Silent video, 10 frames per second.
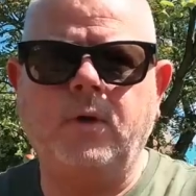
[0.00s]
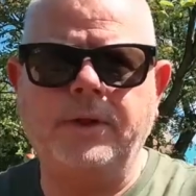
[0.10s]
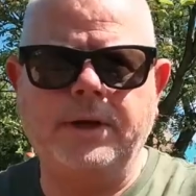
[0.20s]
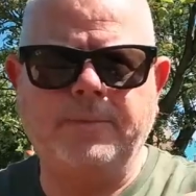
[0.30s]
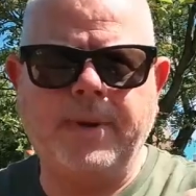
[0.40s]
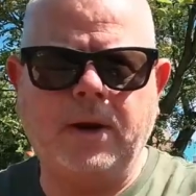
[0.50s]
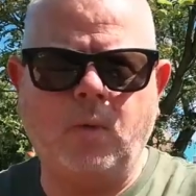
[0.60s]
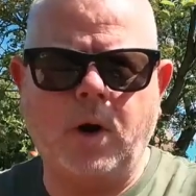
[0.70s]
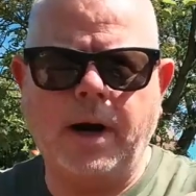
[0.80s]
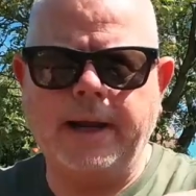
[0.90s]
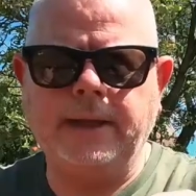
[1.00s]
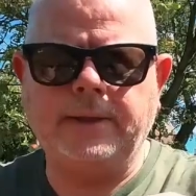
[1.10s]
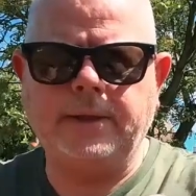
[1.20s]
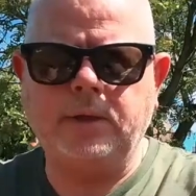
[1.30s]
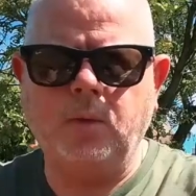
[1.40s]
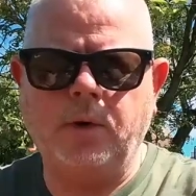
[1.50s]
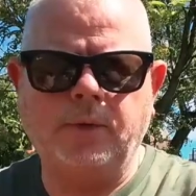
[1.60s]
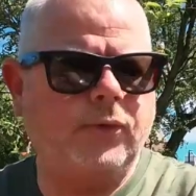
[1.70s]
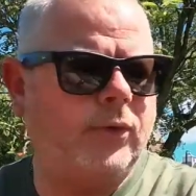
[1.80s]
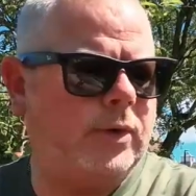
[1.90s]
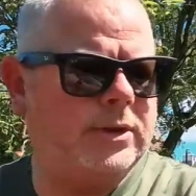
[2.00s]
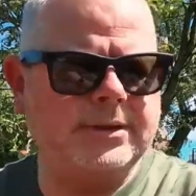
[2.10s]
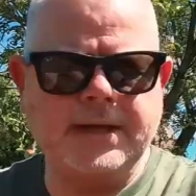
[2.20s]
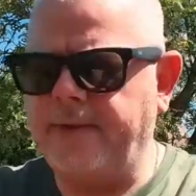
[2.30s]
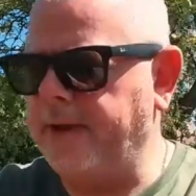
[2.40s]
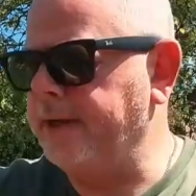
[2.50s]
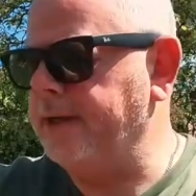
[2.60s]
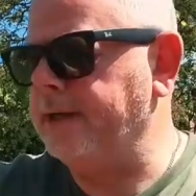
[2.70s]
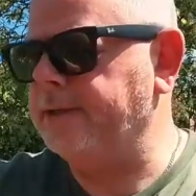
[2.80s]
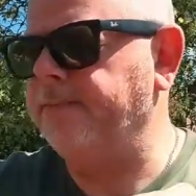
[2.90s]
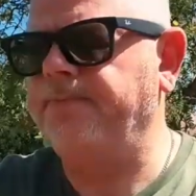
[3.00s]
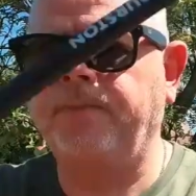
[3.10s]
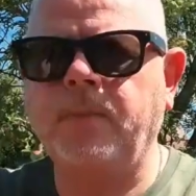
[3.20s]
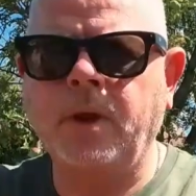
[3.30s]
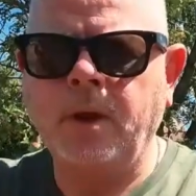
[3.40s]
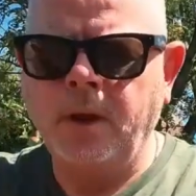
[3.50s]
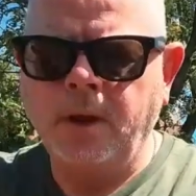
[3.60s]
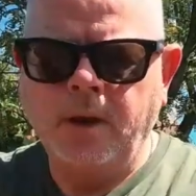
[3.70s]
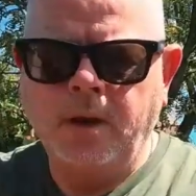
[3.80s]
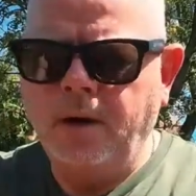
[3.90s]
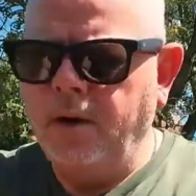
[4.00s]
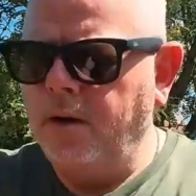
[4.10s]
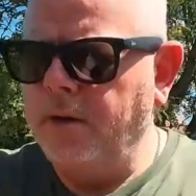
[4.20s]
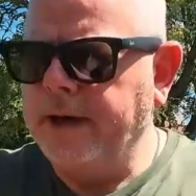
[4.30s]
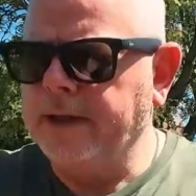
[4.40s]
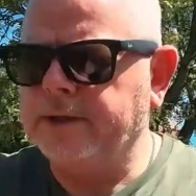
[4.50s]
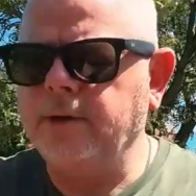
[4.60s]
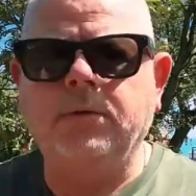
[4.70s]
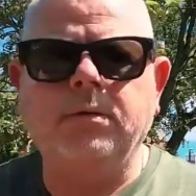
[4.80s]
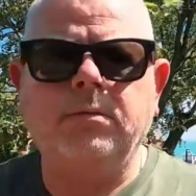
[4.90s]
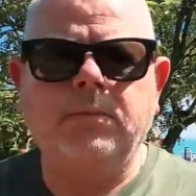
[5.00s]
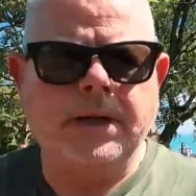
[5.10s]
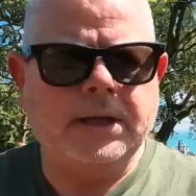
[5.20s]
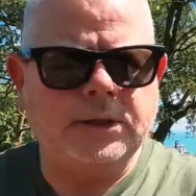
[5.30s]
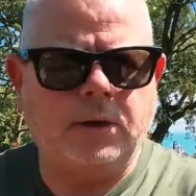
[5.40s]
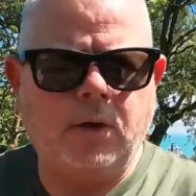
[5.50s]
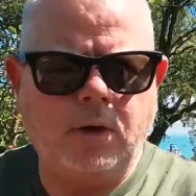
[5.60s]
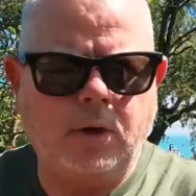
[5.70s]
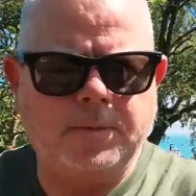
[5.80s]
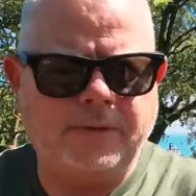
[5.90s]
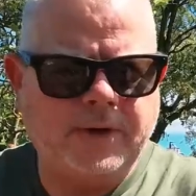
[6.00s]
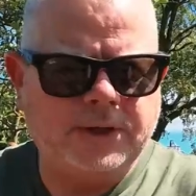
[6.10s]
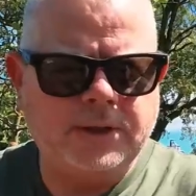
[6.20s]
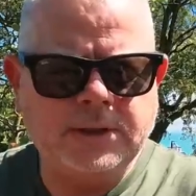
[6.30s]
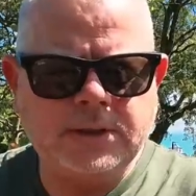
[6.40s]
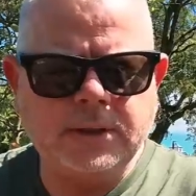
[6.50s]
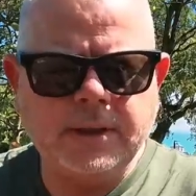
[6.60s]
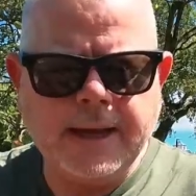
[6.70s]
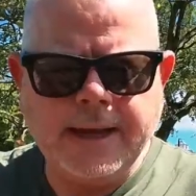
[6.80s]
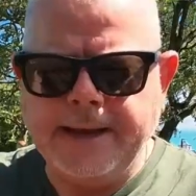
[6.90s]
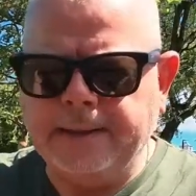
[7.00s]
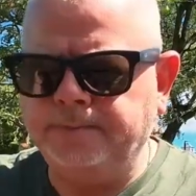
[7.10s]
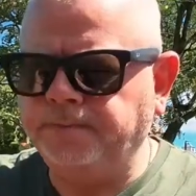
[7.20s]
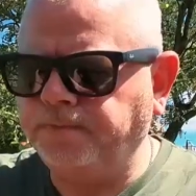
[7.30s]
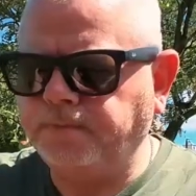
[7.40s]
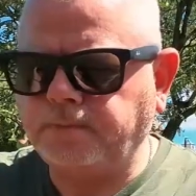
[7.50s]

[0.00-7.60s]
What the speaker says: on there depending what height you want to set that at. Okay, so my initial observations. After